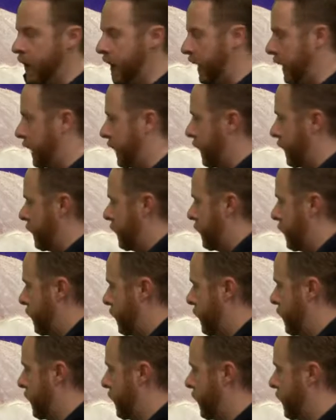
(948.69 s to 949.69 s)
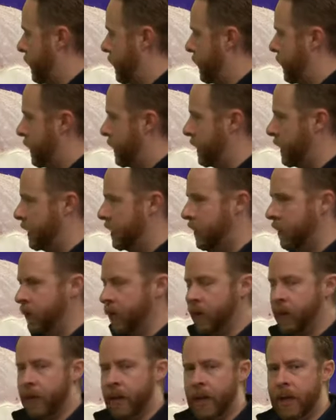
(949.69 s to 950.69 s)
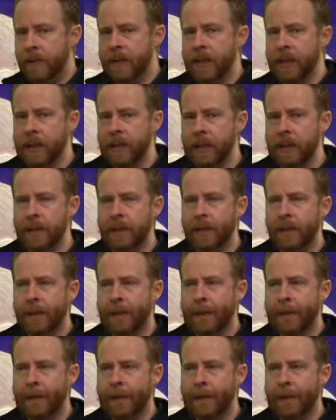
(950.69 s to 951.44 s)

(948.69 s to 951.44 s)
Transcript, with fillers: like those crabs did.